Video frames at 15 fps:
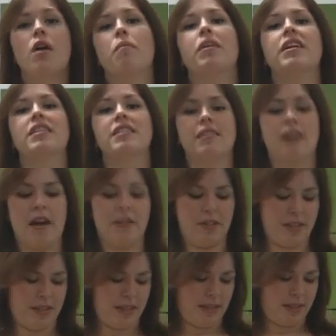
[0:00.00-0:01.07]
but it's got
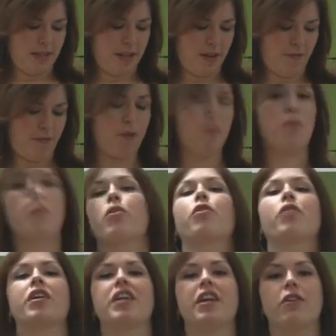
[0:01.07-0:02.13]
this stiffer
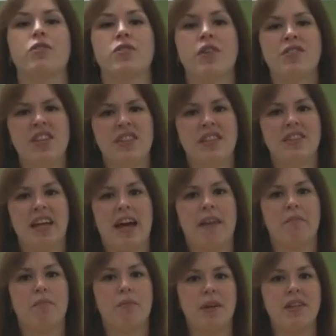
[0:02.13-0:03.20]
embroidery here, so I think that
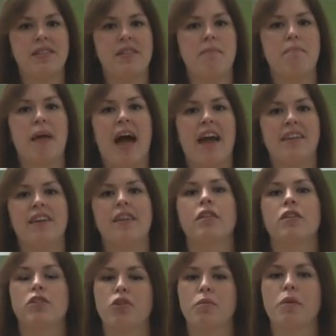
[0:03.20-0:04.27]
that brings it back
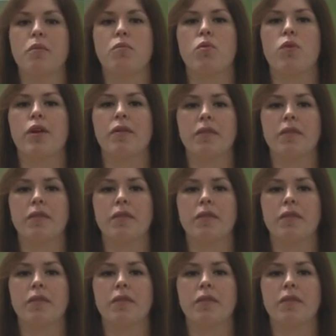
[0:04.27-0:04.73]
in a little bit more.